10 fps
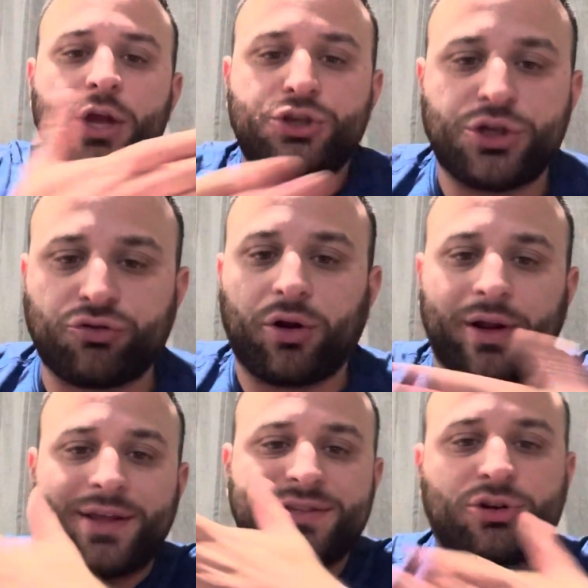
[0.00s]
just
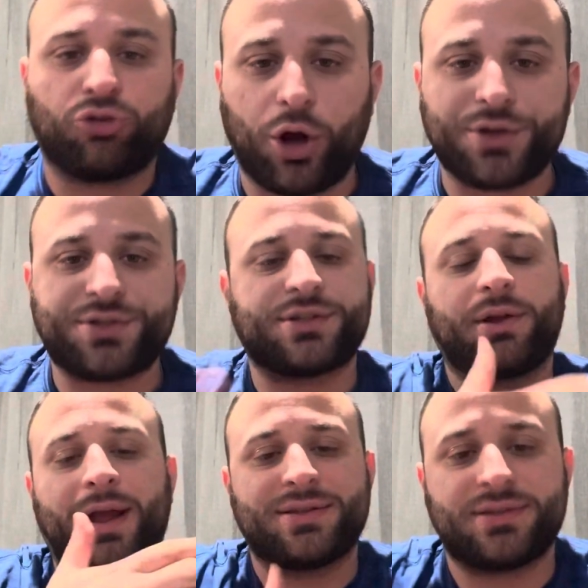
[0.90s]
running cross
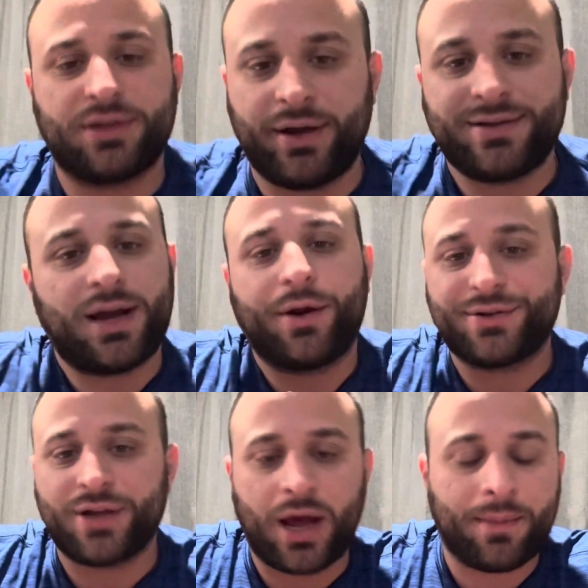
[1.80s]
slants the entire
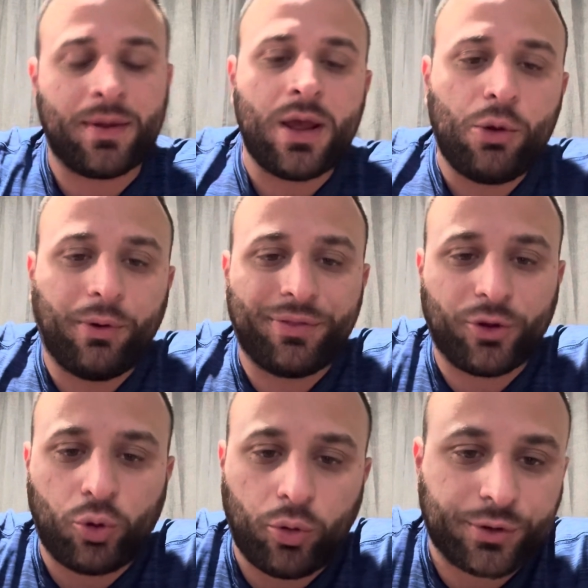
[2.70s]
time with
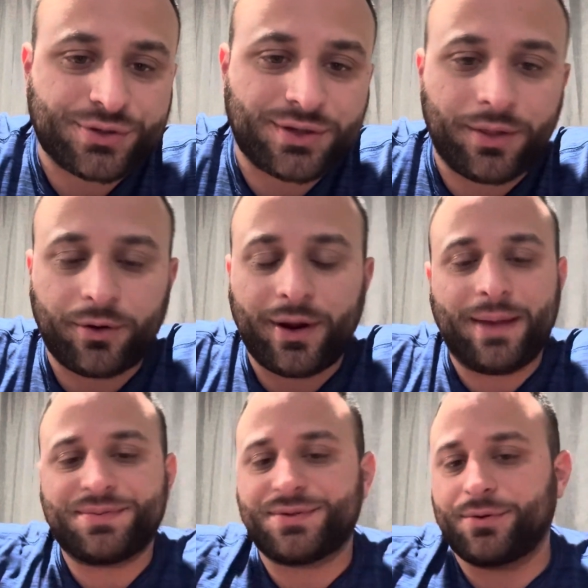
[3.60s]
the corners on their
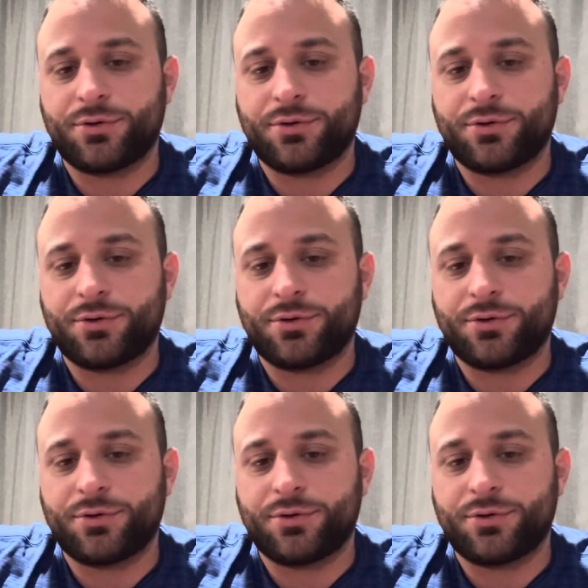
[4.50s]
hips. They're